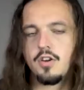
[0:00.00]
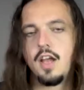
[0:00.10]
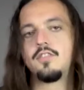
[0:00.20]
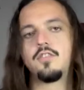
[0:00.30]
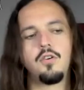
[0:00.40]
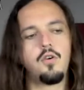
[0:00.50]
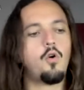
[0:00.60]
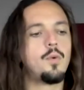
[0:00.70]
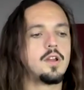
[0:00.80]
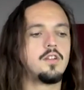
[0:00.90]
Okay, so
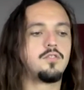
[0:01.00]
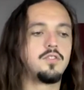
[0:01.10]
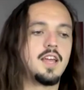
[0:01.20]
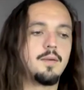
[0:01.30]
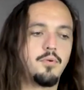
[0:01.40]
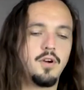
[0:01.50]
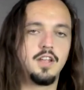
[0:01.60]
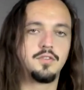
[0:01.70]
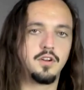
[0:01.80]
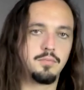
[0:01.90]
all we're going to do at that point
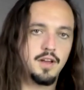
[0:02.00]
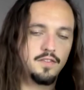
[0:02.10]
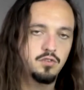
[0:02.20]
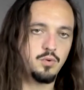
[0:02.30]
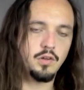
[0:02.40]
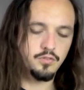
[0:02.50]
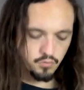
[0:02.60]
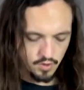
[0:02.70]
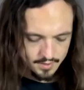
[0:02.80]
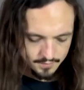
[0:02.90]
is we're going to play the 12th
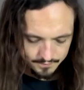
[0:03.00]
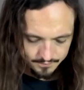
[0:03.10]
fret